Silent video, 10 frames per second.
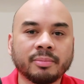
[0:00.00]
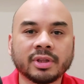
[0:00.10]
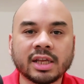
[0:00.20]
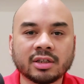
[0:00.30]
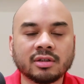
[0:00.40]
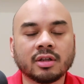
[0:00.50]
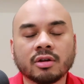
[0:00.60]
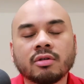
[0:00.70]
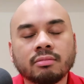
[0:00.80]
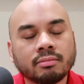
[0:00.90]
but then, you
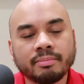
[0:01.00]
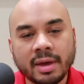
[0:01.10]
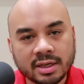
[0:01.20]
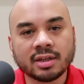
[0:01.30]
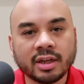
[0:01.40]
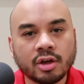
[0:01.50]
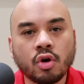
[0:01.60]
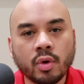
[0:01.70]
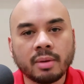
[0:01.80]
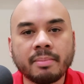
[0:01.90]
know, basically
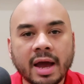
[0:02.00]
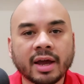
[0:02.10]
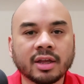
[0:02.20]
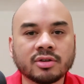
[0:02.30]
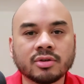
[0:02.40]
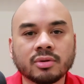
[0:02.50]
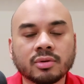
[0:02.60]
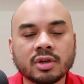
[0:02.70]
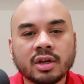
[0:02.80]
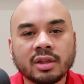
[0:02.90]
going back into
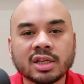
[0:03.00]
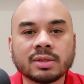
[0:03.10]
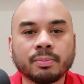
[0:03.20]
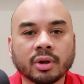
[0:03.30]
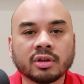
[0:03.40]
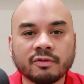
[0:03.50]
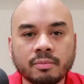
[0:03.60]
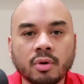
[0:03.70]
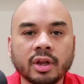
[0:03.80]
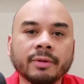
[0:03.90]
the sport of
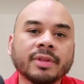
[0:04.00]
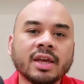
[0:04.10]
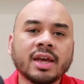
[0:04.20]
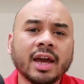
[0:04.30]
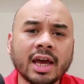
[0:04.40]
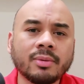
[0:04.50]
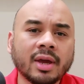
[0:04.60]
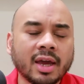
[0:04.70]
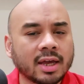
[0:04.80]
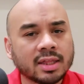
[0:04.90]
bowling.
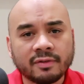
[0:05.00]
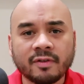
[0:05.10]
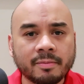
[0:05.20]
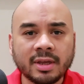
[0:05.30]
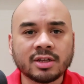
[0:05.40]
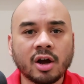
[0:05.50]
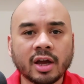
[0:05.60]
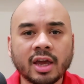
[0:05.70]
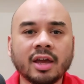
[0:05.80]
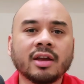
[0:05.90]
Anyway, enough of me
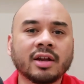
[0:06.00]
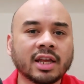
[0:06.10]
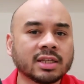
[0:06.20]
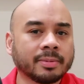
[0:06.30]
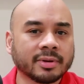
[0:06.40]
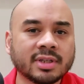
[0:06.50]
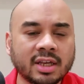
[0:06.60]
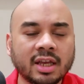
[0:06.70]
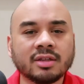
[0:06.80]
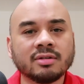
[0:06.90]
talking. Let's
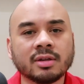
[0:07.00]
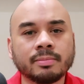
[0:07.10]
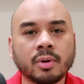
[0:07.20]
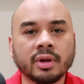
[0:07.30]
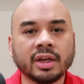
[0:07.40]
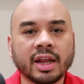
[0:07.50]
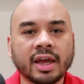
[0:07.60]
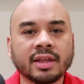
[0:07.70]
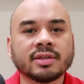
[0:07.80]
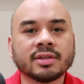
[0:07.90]
proceed to the bowling
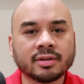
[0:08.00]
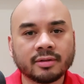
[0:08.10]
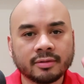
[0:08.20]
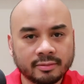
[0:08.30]
lanes.